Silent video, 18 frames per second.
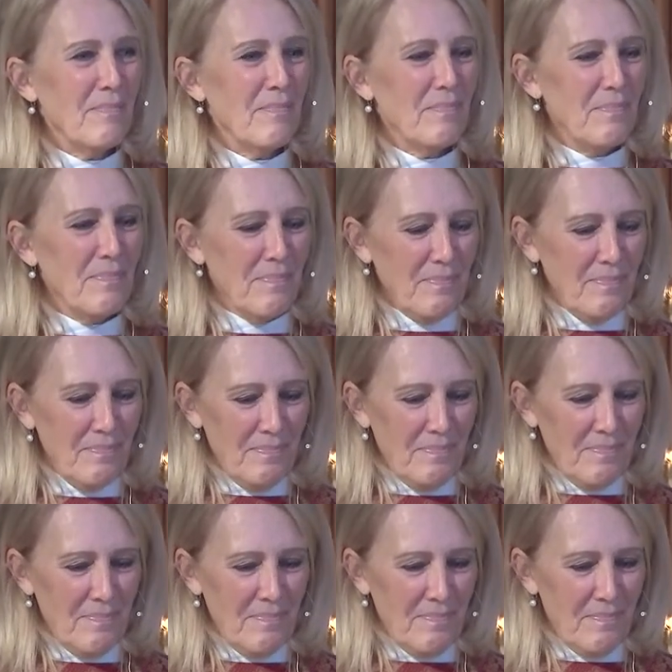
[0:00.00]

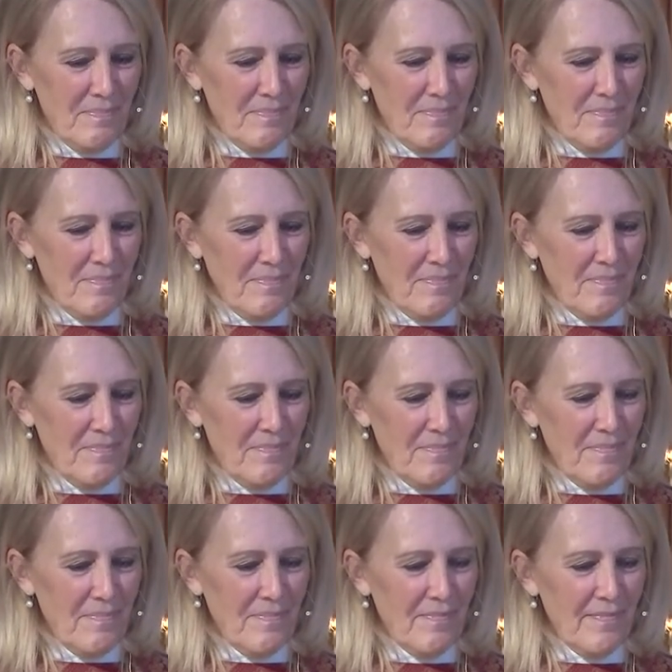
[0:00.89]

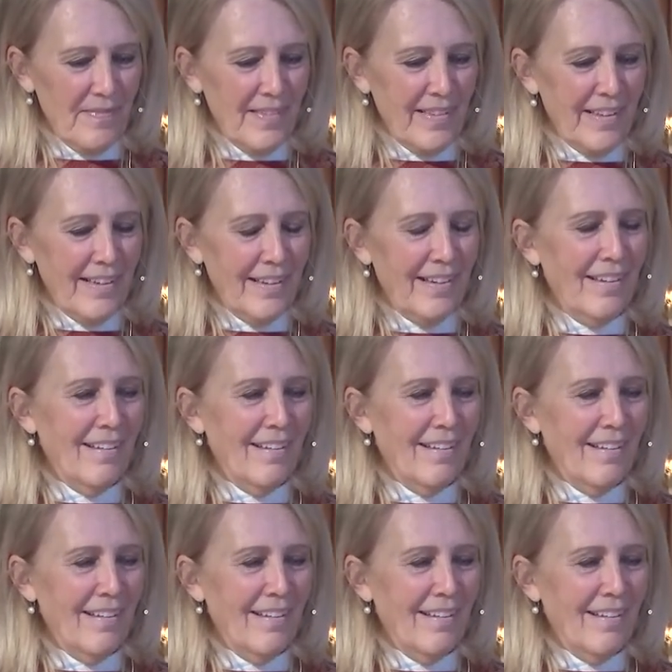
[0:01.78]
[no speech]